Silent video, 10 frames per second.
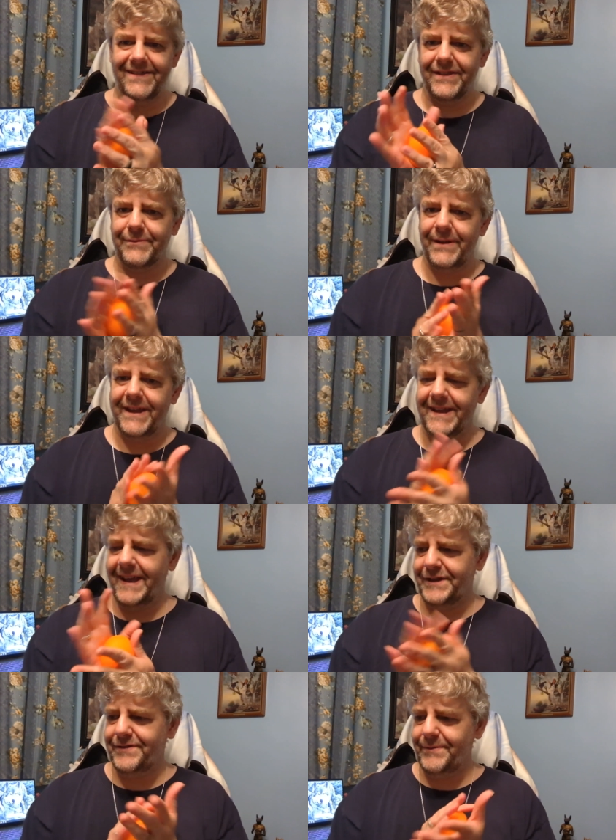this week it
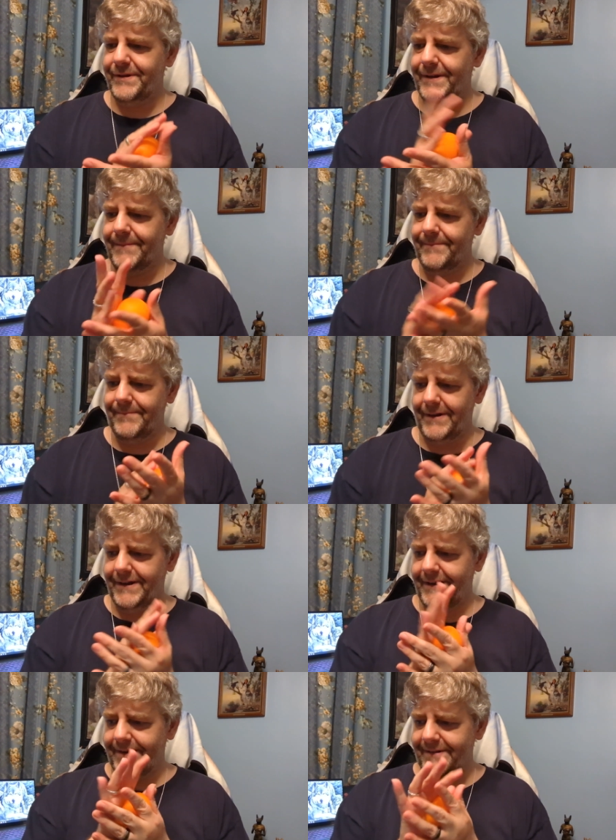actually went up.
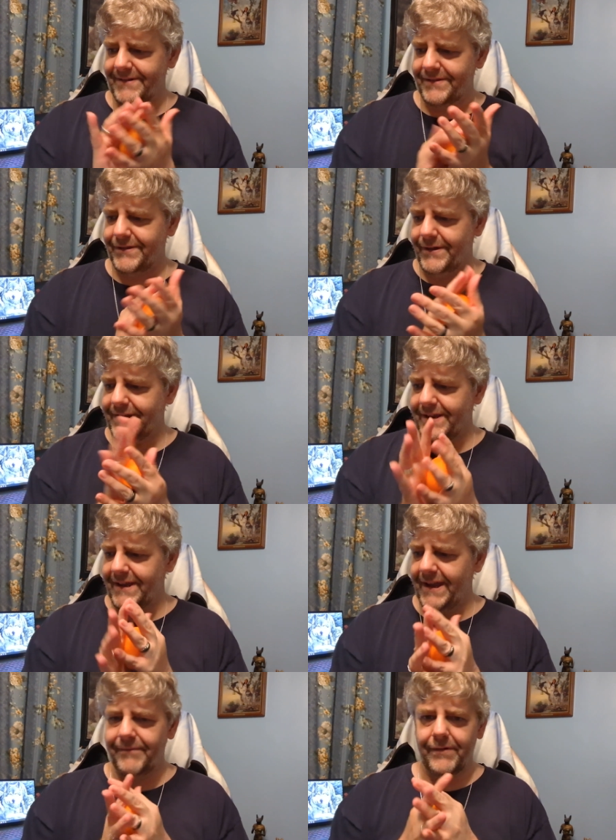Uh, so I didn't
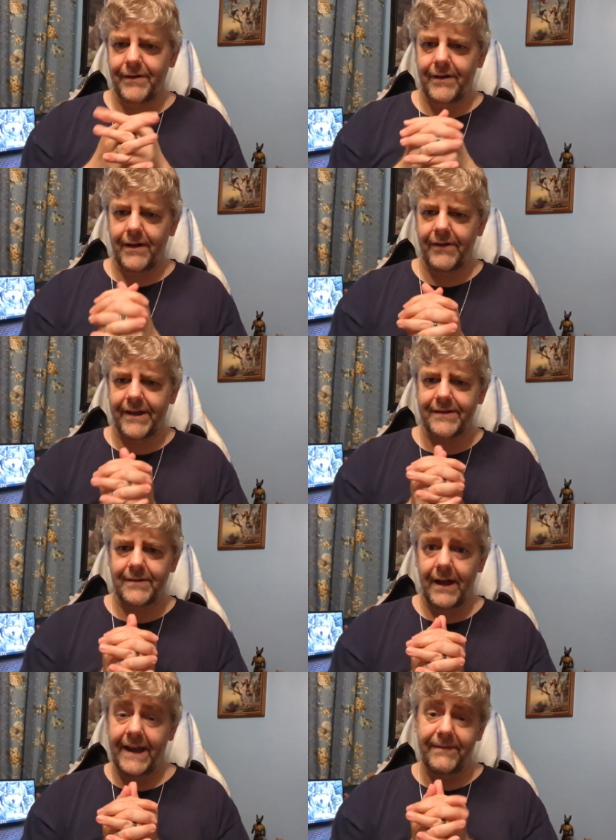have a like
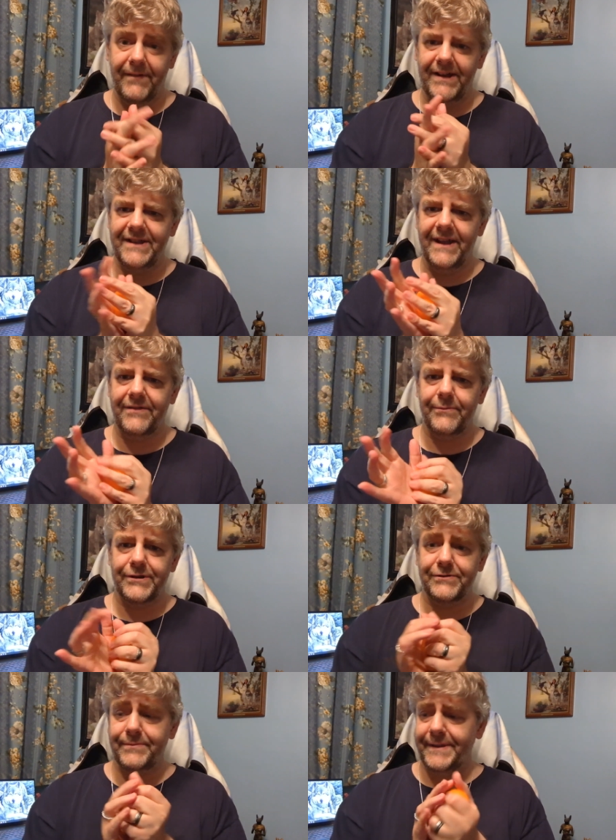any red days,
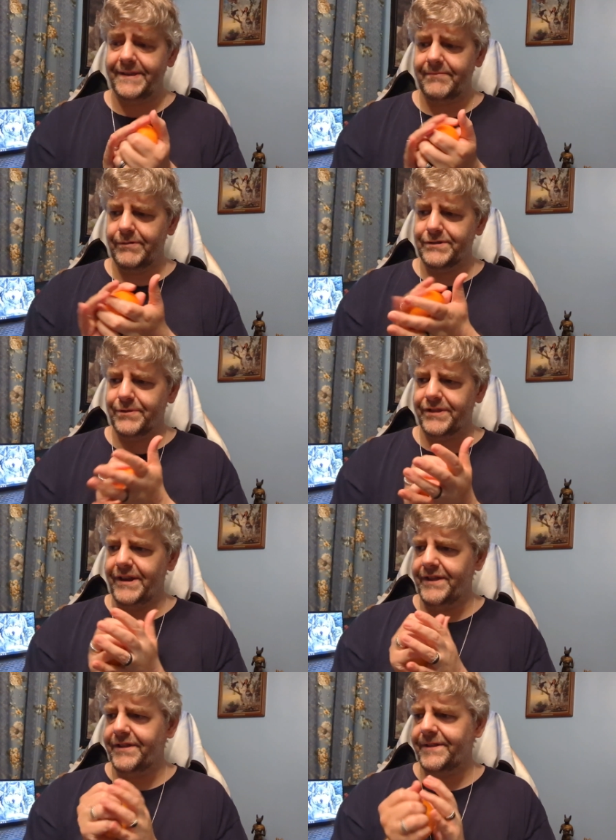which would be which was
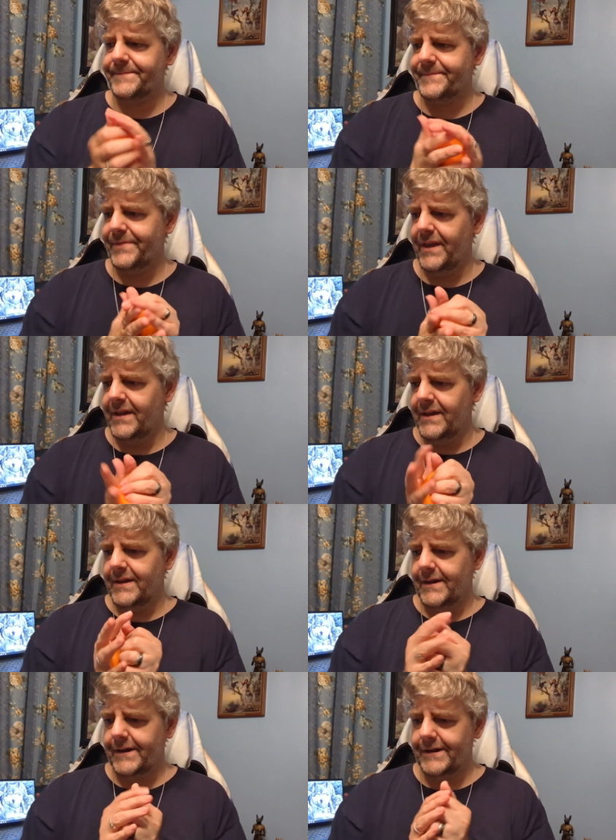nice.
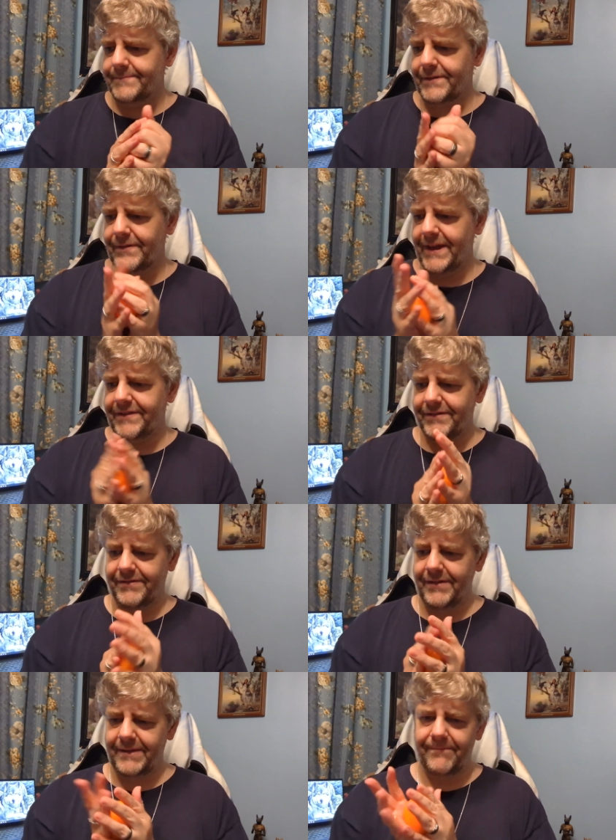Um, the
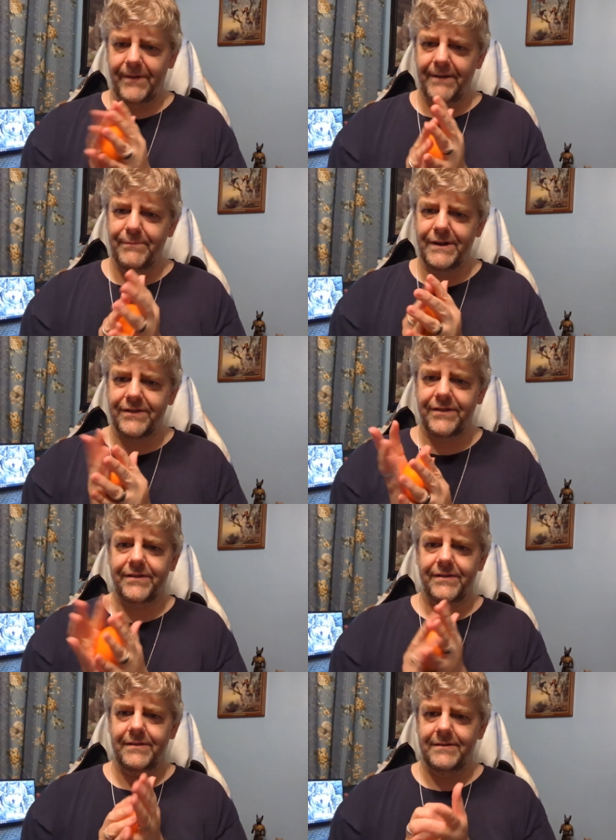last like five
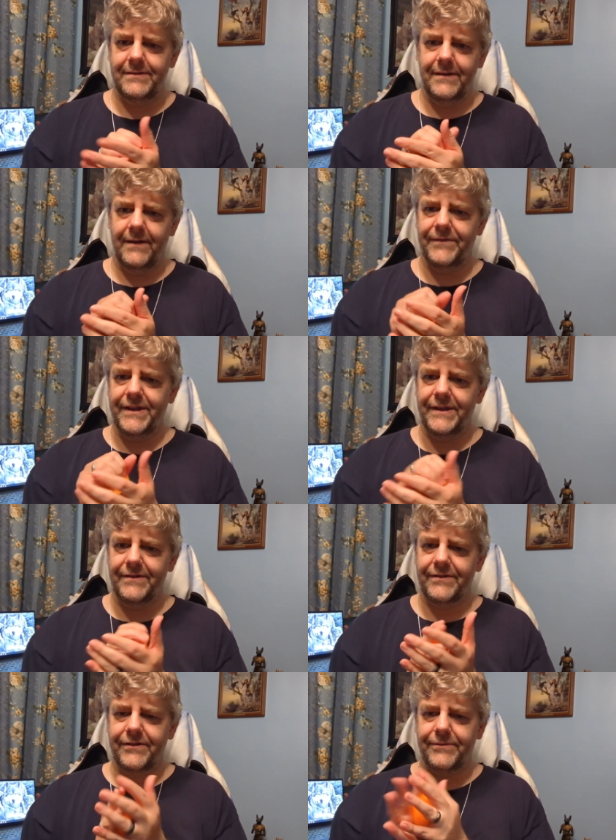months of the
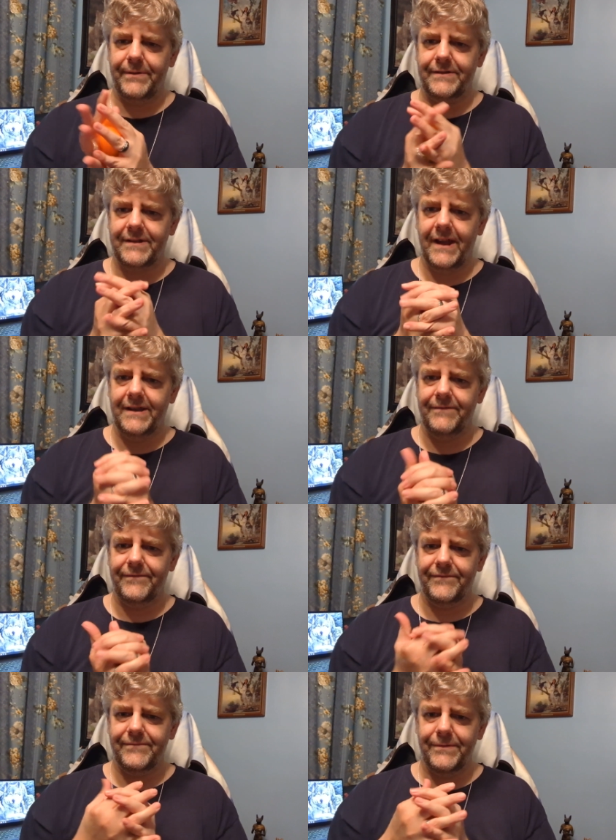year has just been kind of
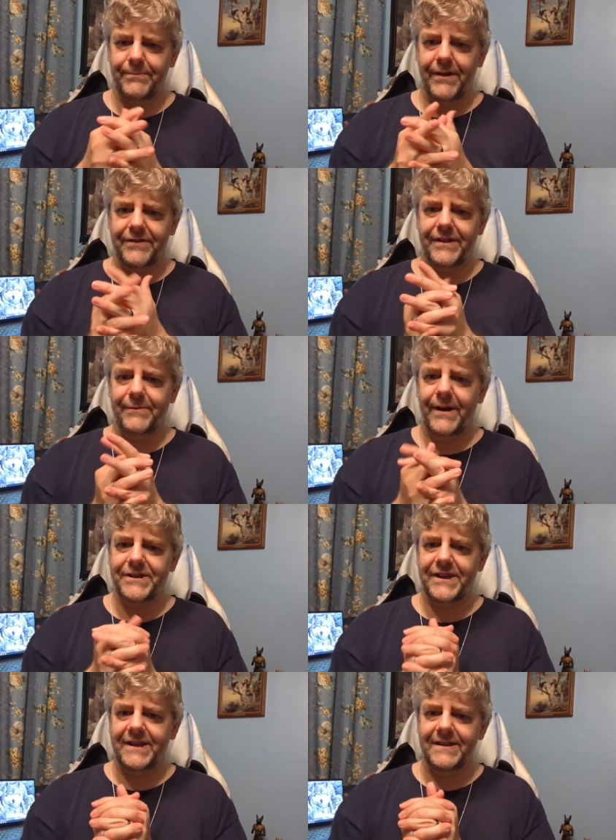depressing
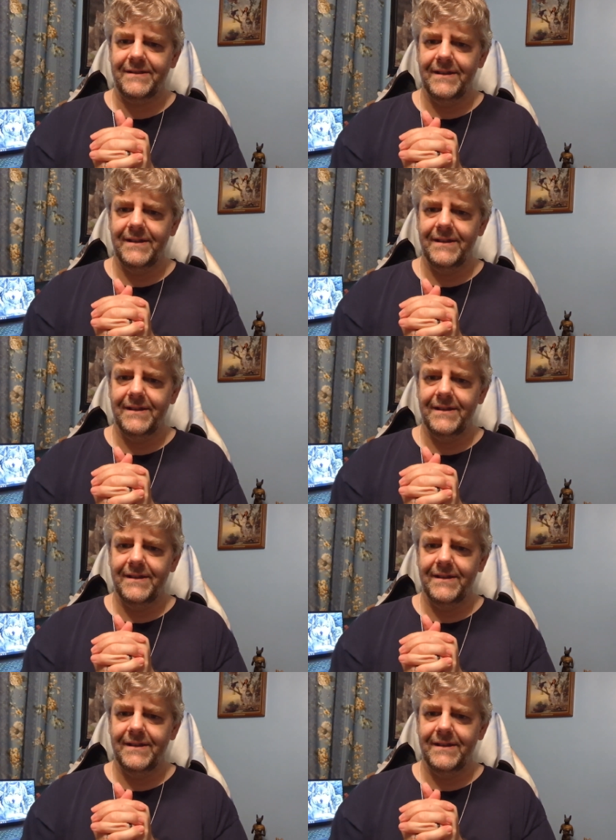watching